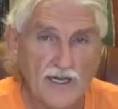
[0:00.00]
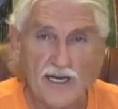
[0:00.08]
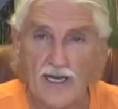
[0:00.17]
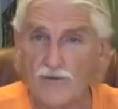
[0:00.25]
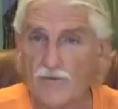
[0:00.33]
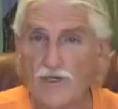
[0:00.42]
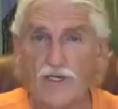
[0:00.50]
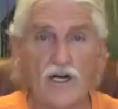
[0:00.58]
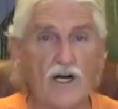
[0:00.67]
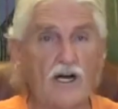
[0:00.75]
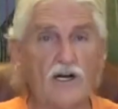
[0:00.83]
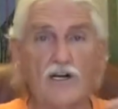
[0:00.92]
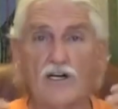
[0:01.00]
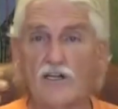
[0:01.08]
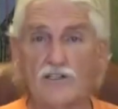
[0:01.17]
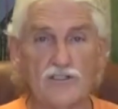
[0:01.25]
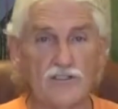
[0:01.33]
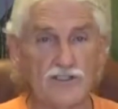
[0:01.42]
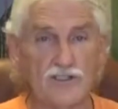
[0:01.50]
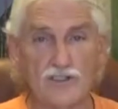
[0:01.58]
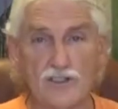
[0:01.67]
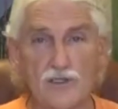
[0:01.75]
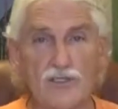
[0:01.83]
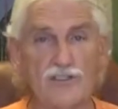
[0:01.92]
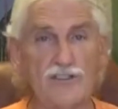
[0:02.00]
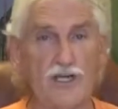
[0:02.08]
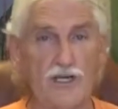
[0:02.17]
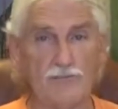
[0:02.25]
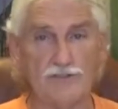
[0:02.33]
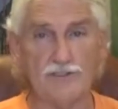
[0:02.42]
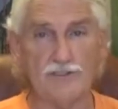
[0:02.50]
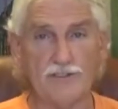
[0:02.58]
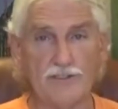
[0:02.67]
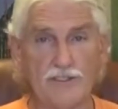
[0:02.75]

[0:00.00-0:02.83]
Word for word: And we are sewage dumps.